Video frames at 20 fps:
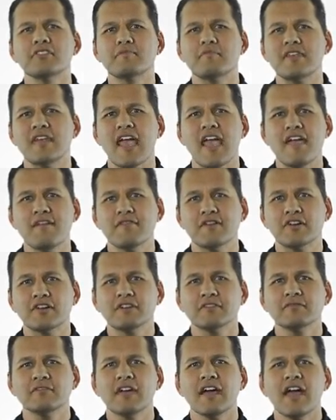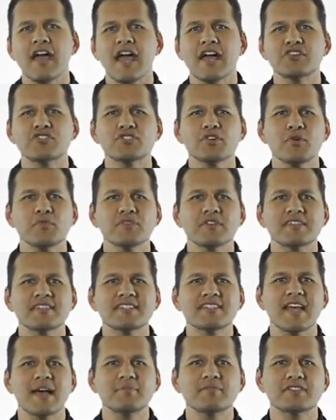the behavior and shown the
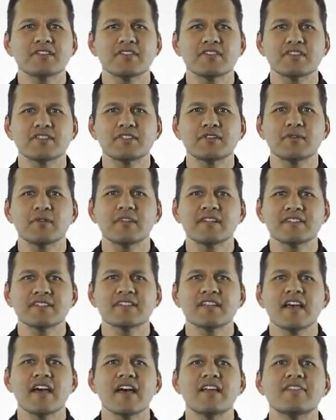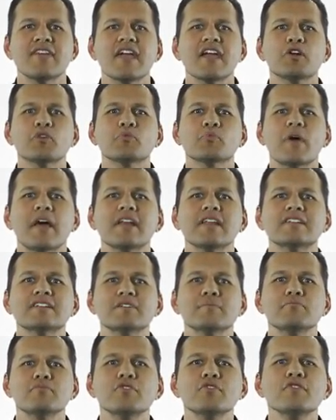steps to the students, they are ready
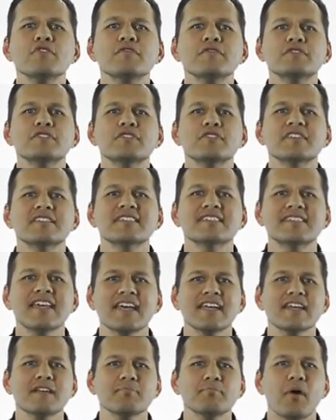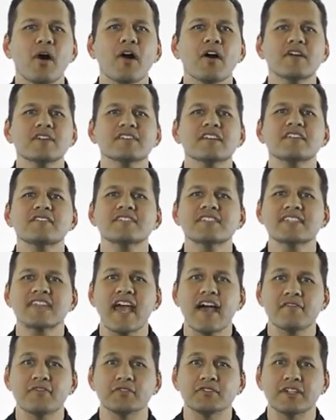to move to the second part of
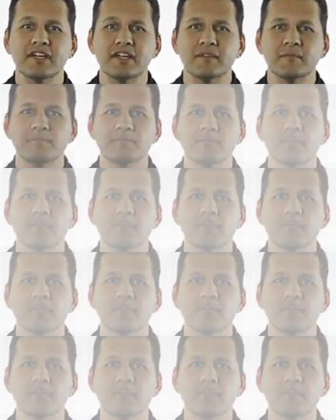scaffolding,